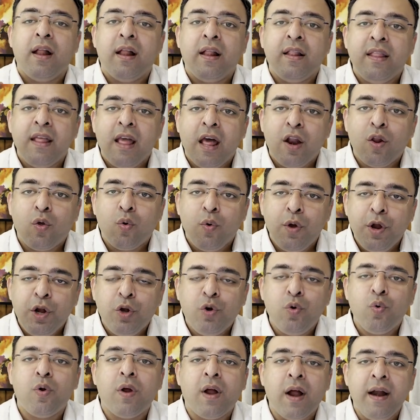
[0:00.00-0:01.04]
they are going
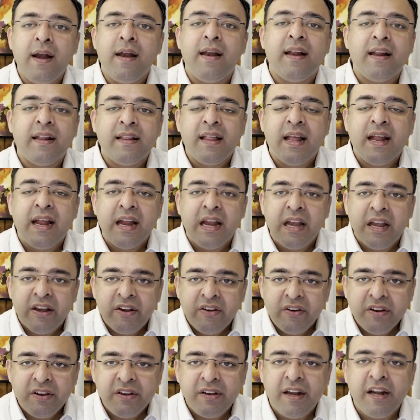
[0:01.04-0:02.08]
to cut the
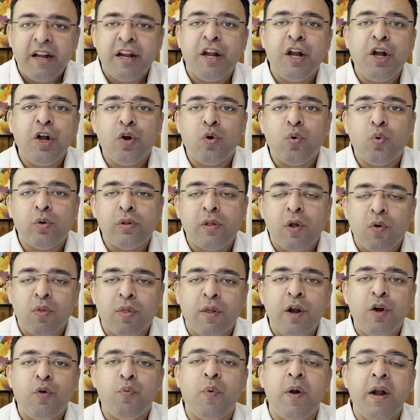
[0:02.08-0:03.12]
interest rate in
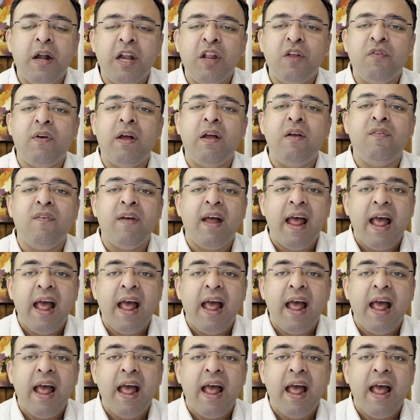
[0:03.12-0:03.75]
2025